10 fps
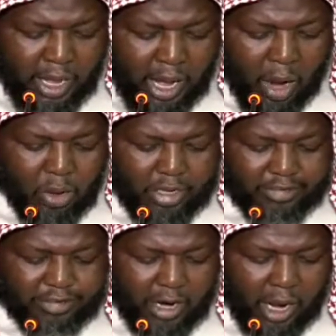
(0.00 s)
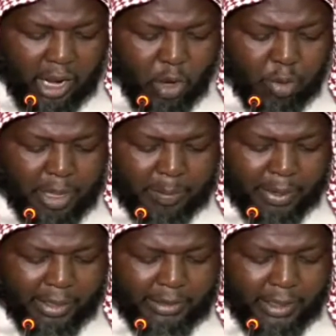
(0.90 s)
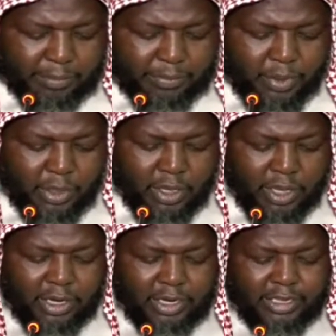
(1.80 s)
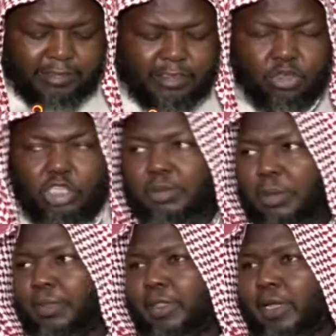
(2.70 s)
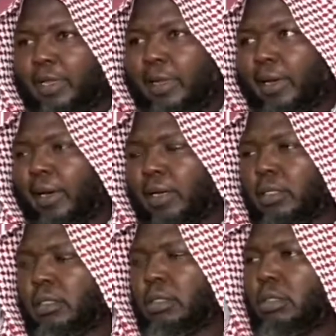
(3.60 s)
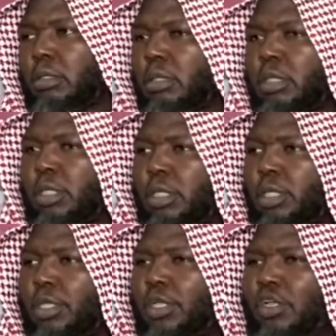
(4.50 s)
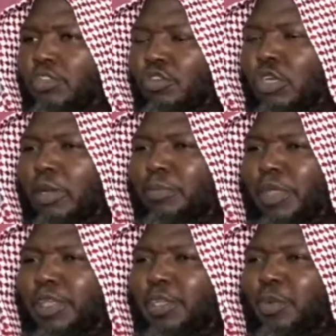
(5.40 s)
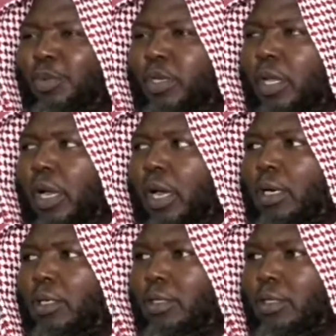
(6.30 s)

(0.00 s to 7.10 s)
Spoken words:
Aw yazra, or may plant them, liyastawjiba bidhalika al-ard, so that may he win the land.